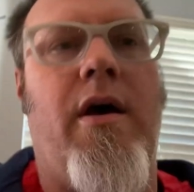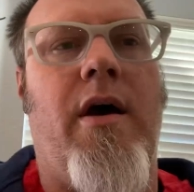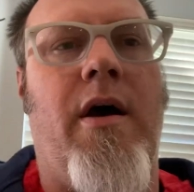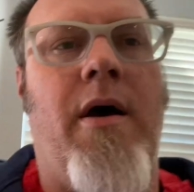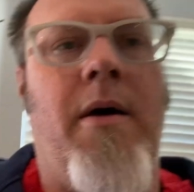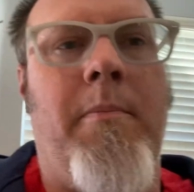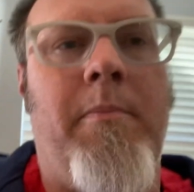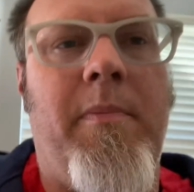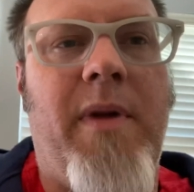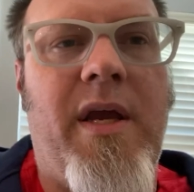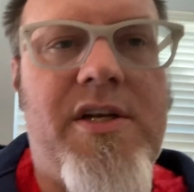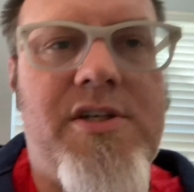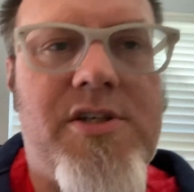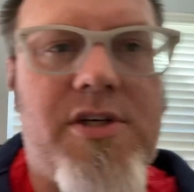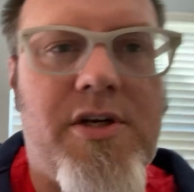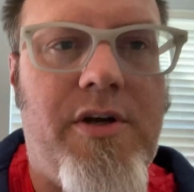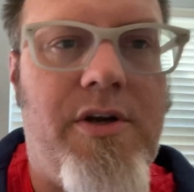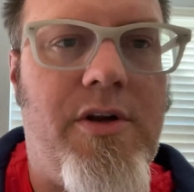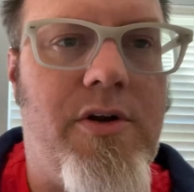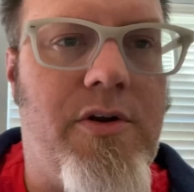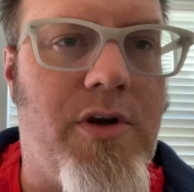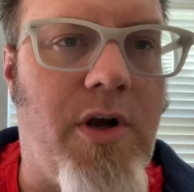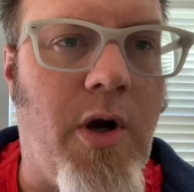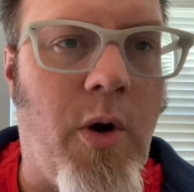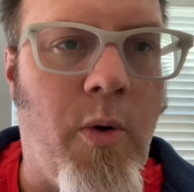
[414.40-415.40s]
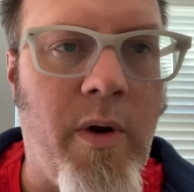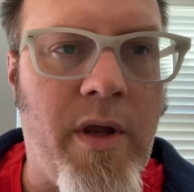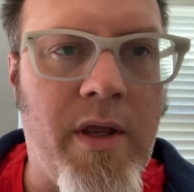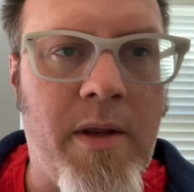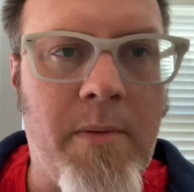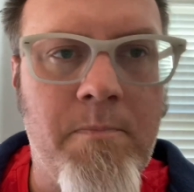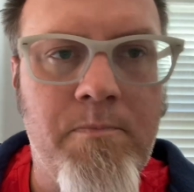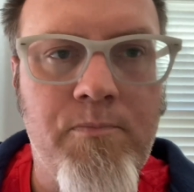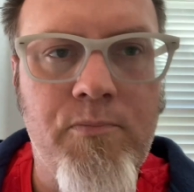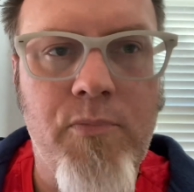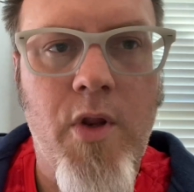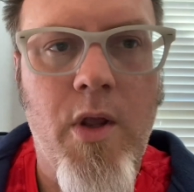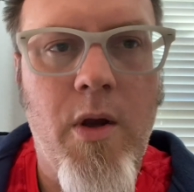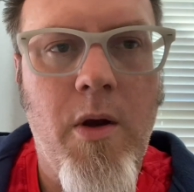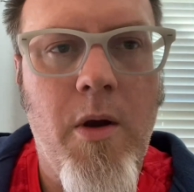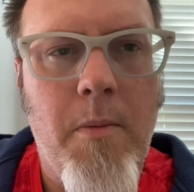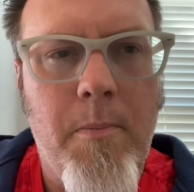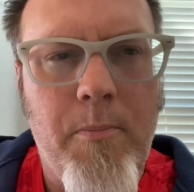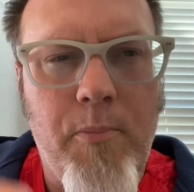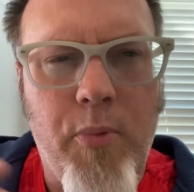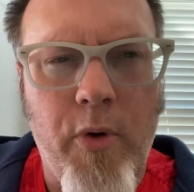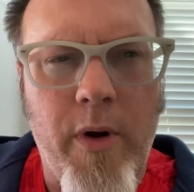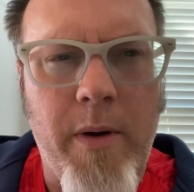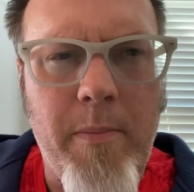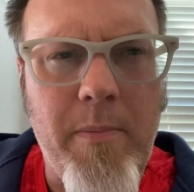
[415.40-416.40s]
Make sure you're going
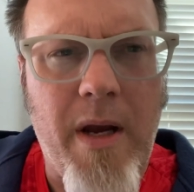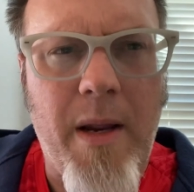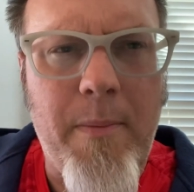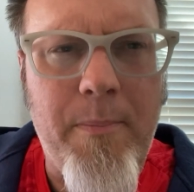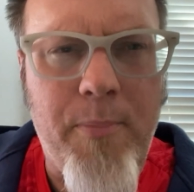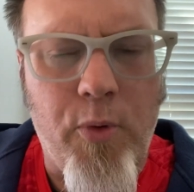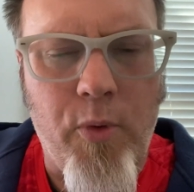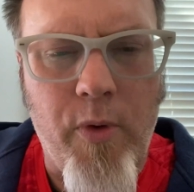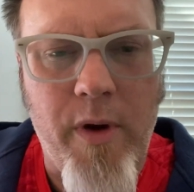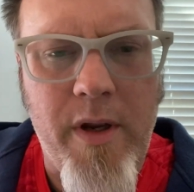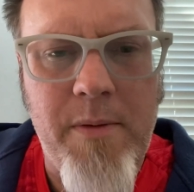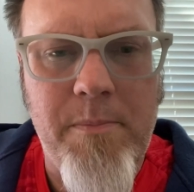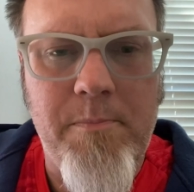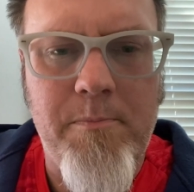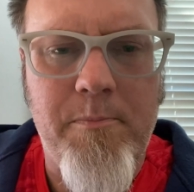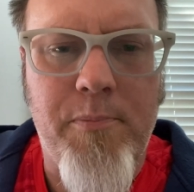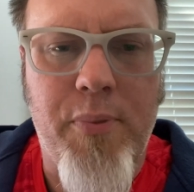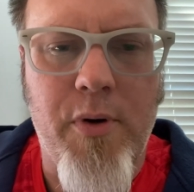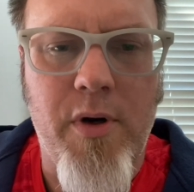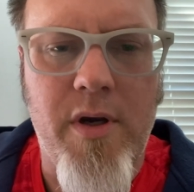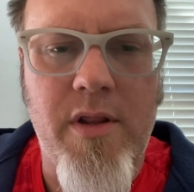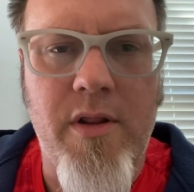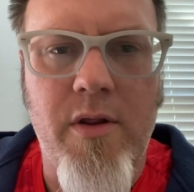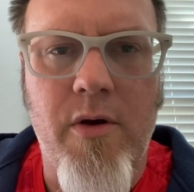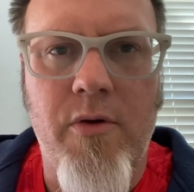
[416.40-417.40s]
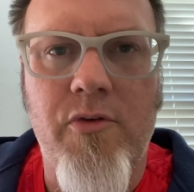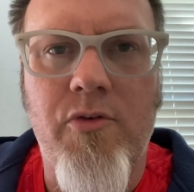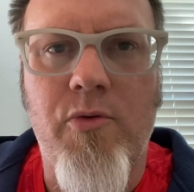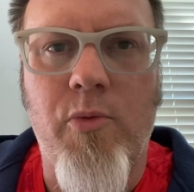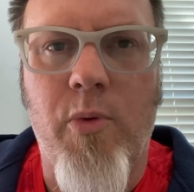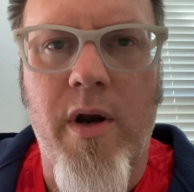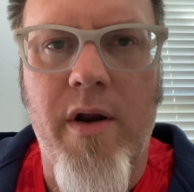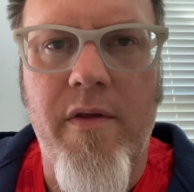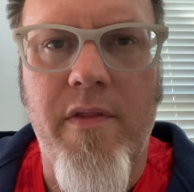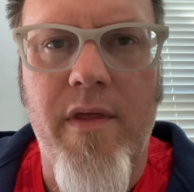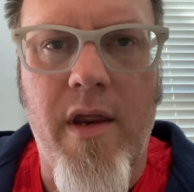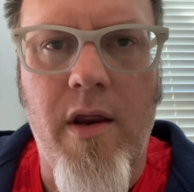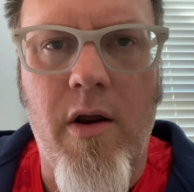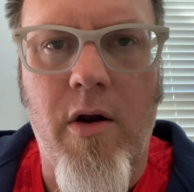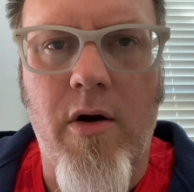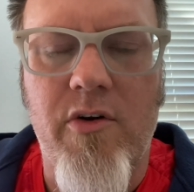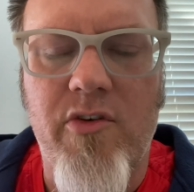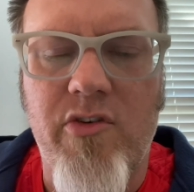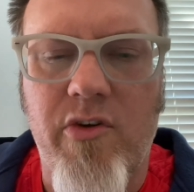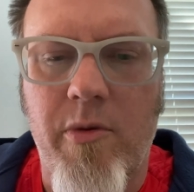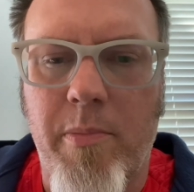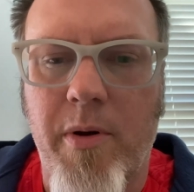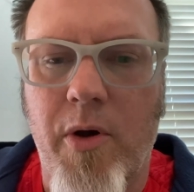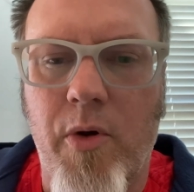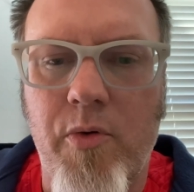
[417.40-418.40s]
point by point, putting those where they are
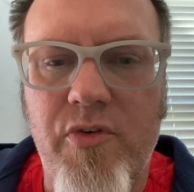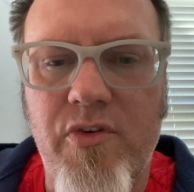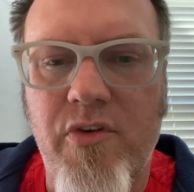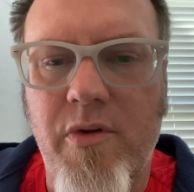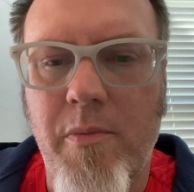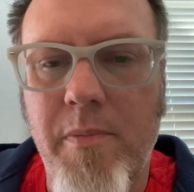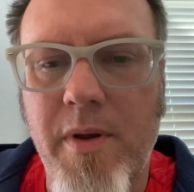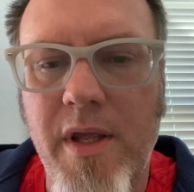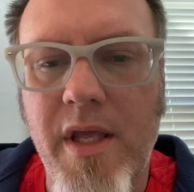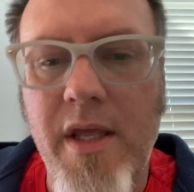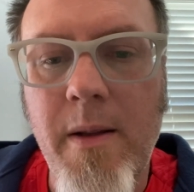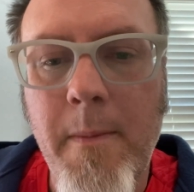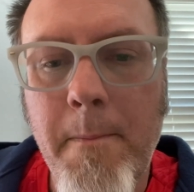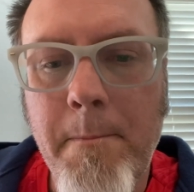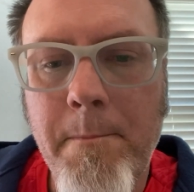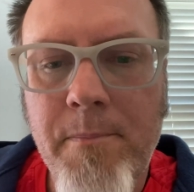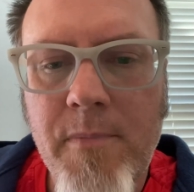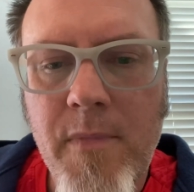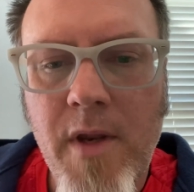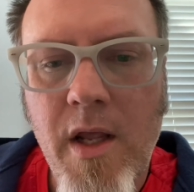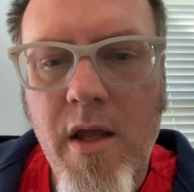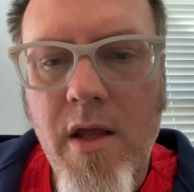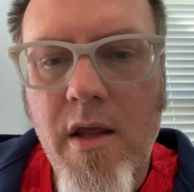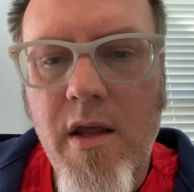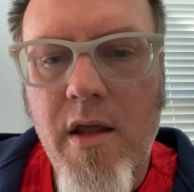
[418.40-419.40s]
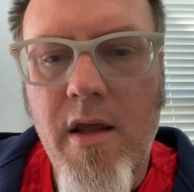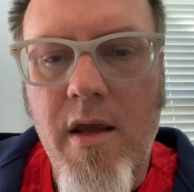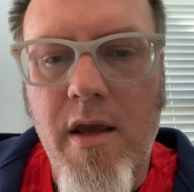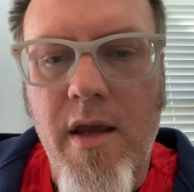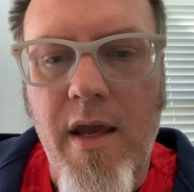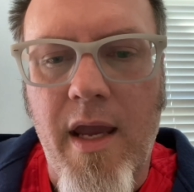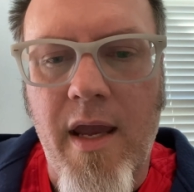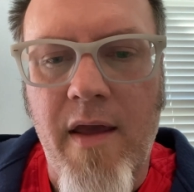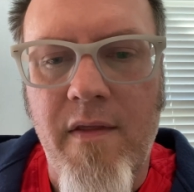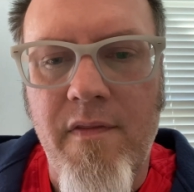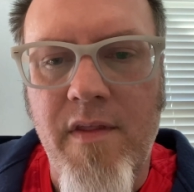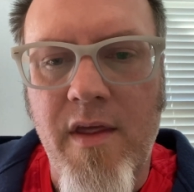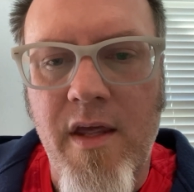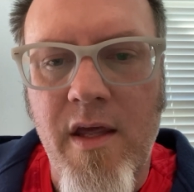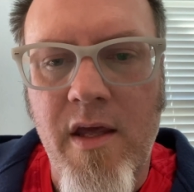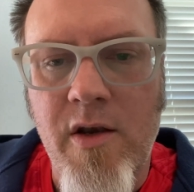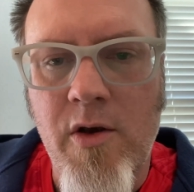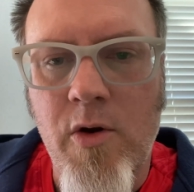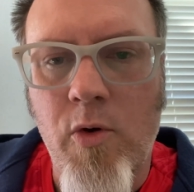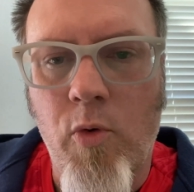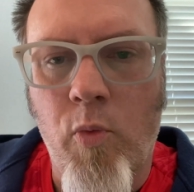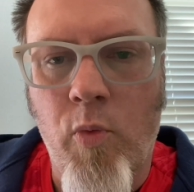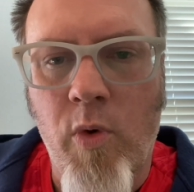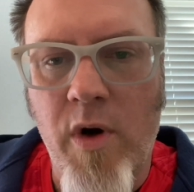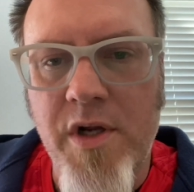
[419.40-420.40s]
supposed to be. And
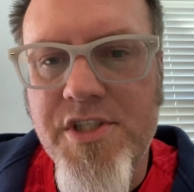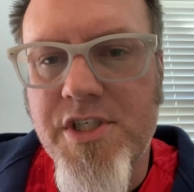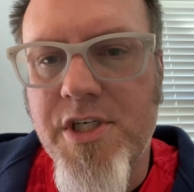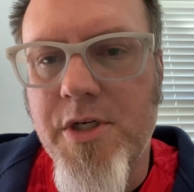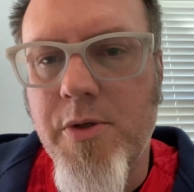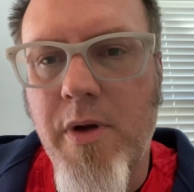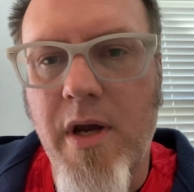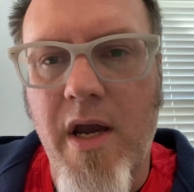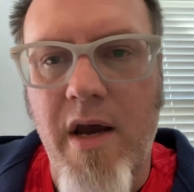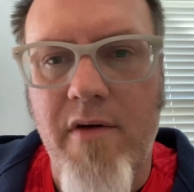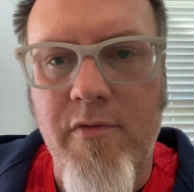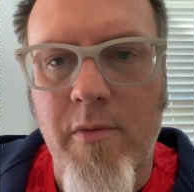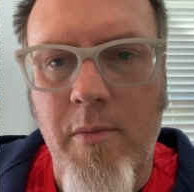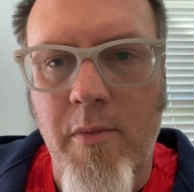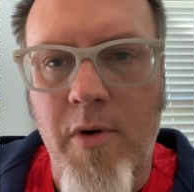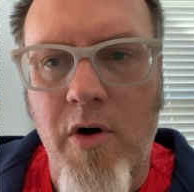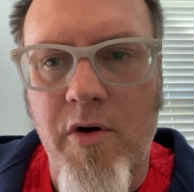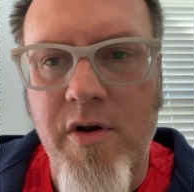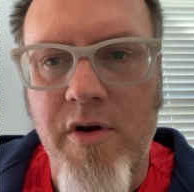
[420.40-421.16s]
then once you have them all